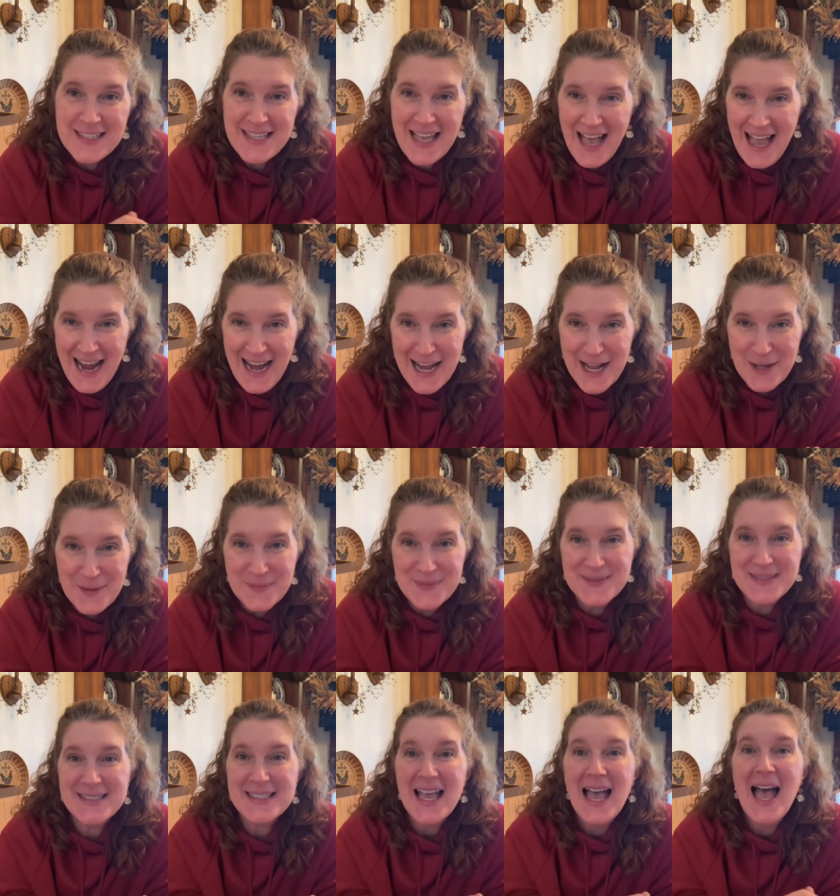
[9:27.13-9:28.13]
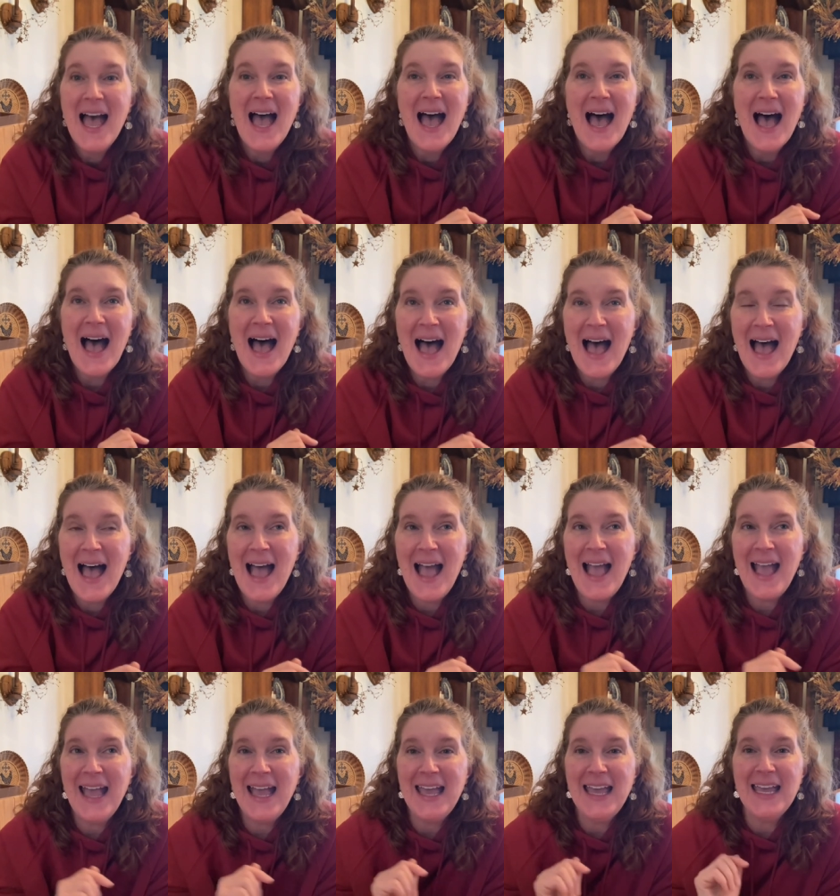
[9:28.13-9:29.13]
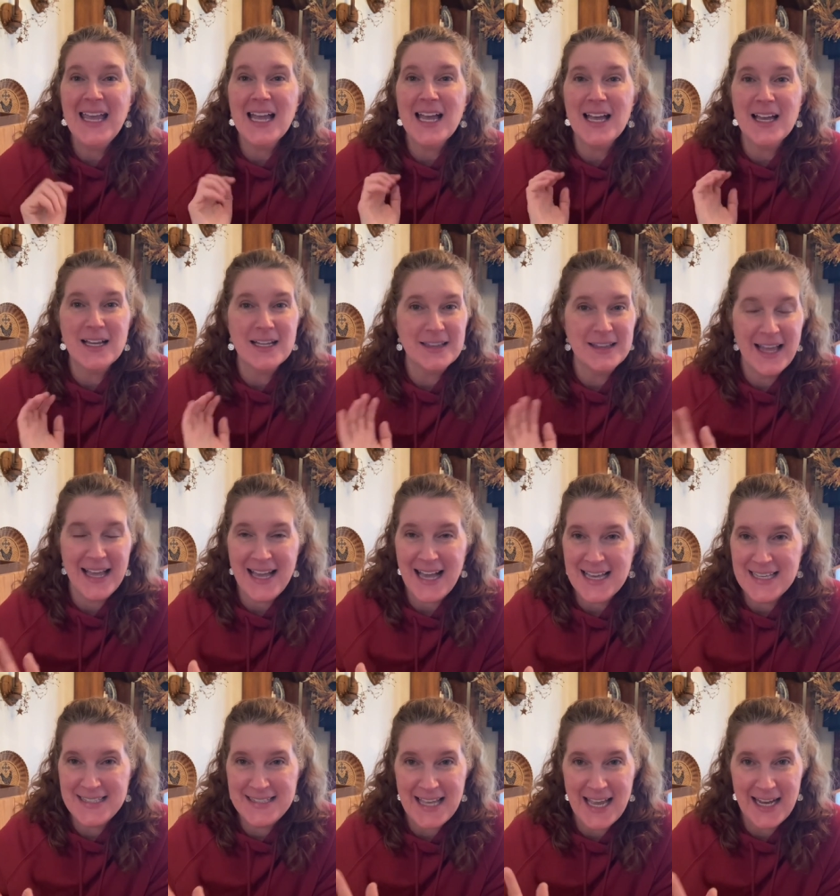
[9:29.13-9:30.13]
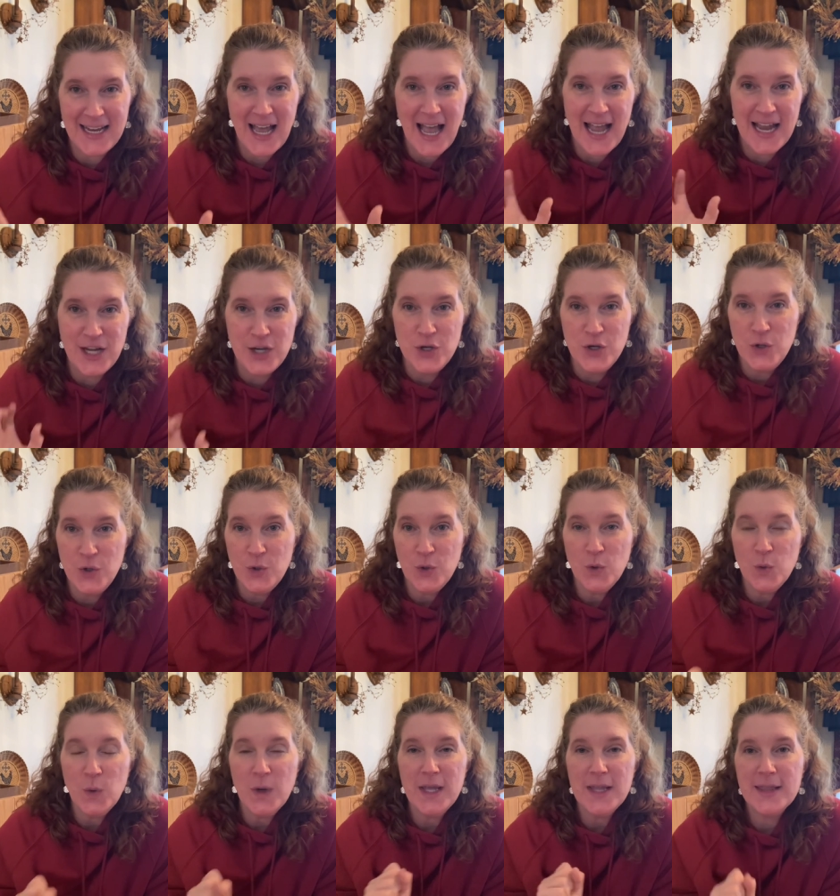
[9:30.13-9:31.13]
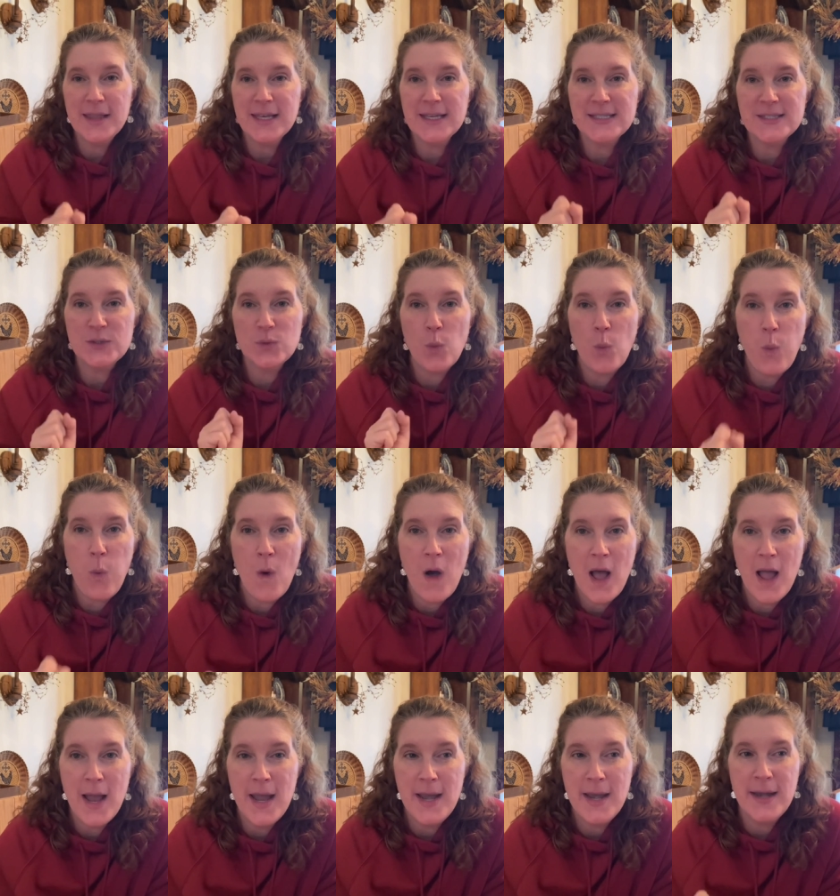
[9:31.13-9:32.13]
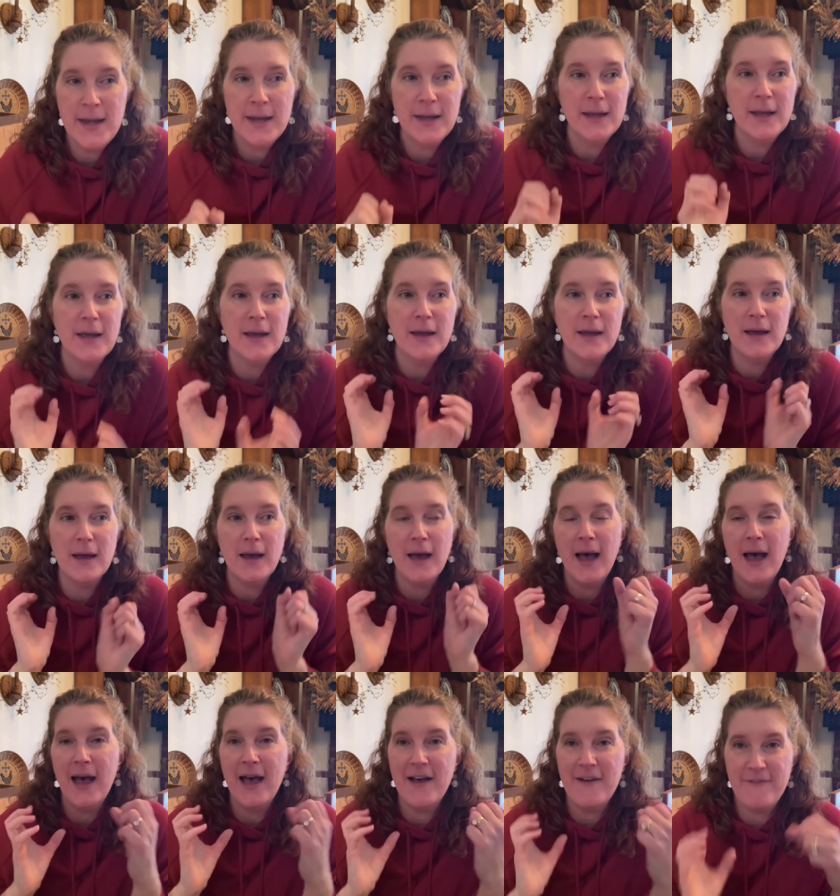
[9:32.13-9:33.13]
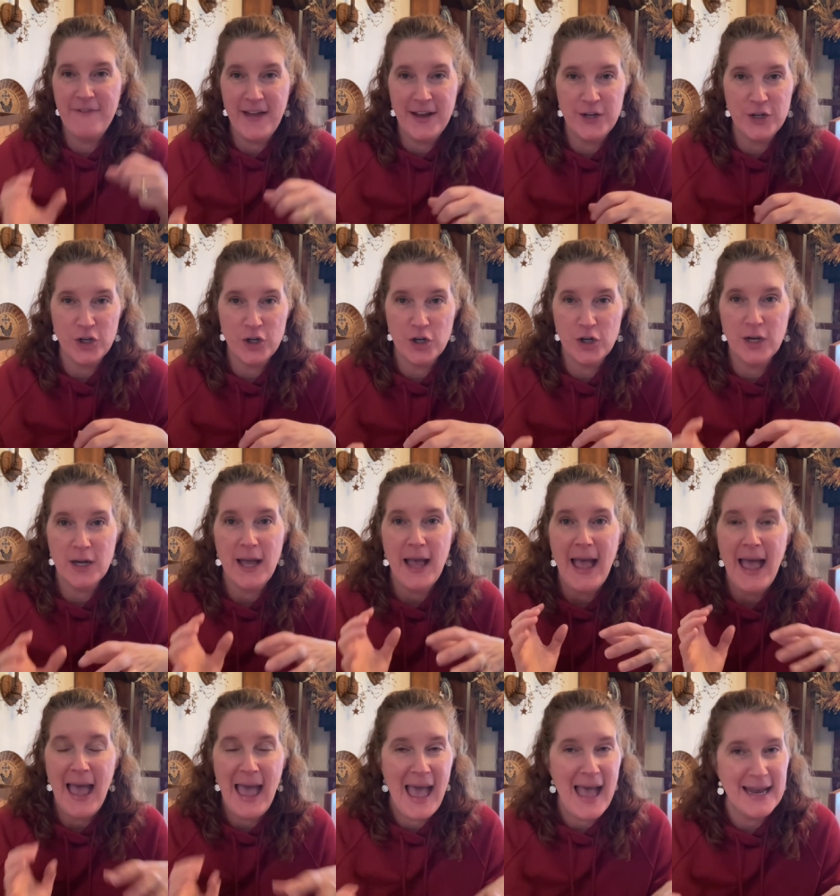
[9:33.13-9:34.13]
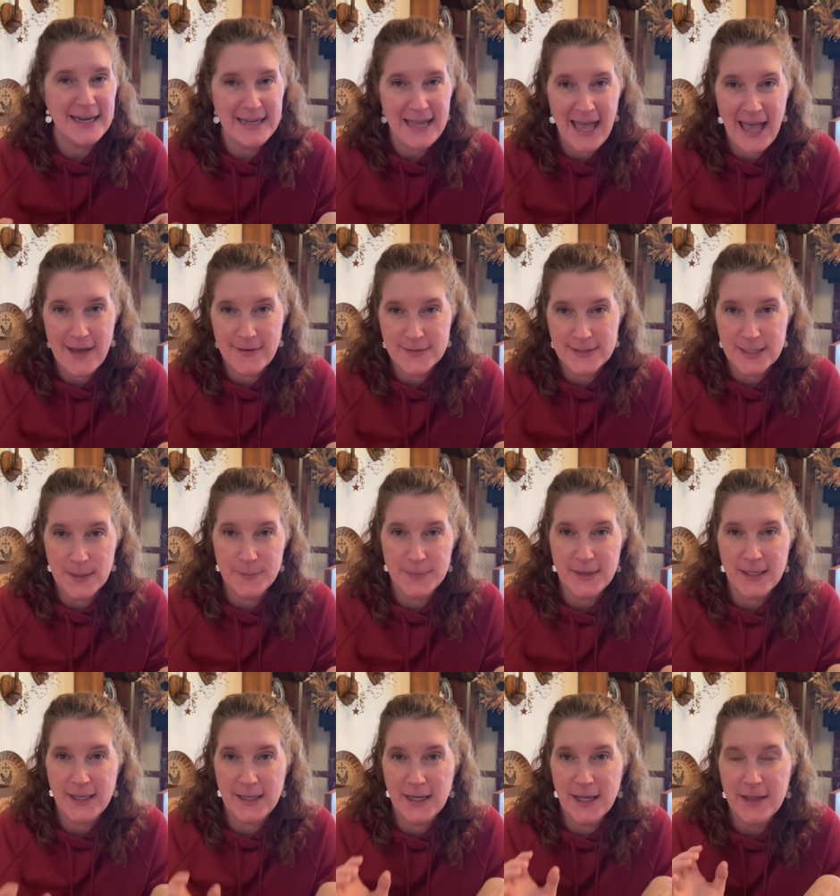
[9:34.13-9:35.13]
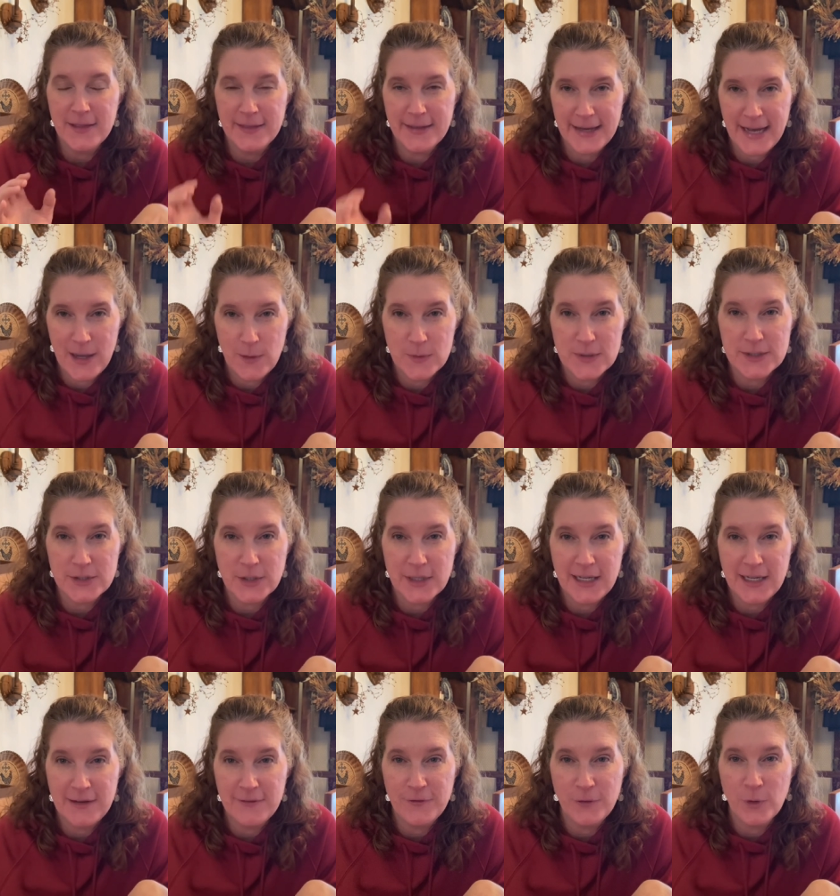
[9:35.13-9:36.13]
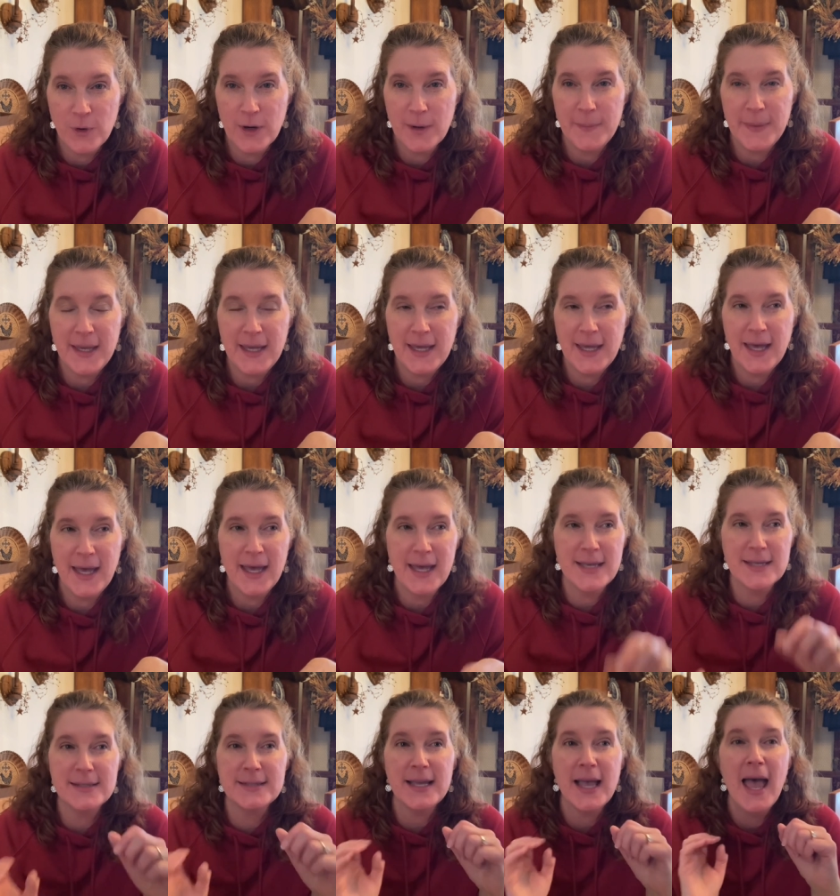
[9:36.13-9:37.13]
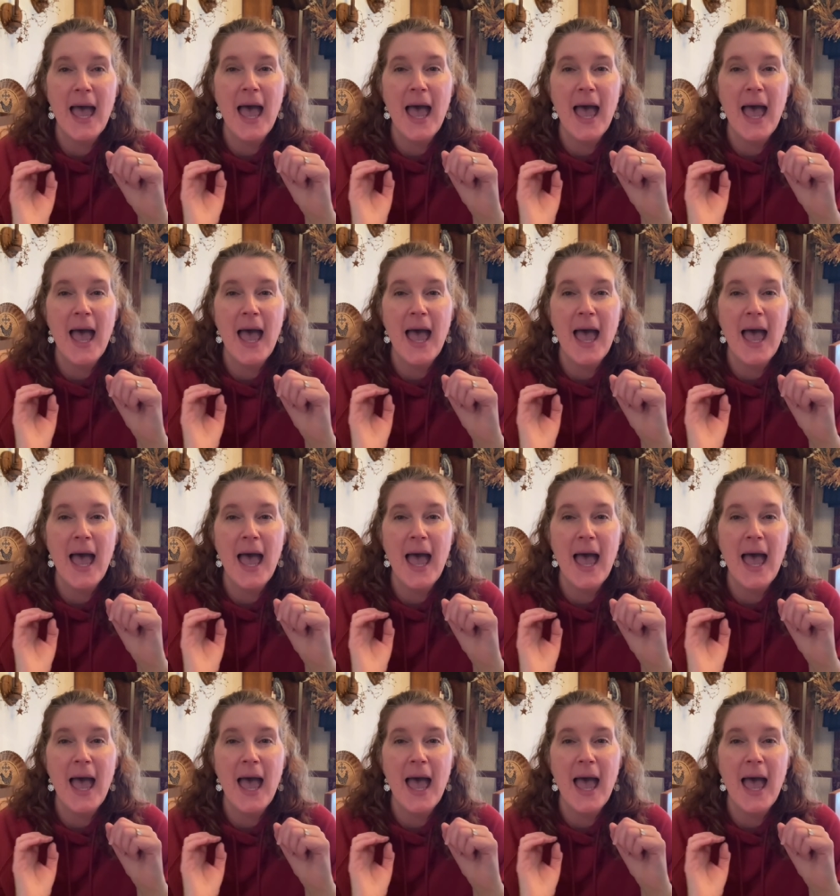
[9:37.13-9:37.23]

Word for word: items, I, like I said, I knew this one uh, vendor had to have something that I was looking for because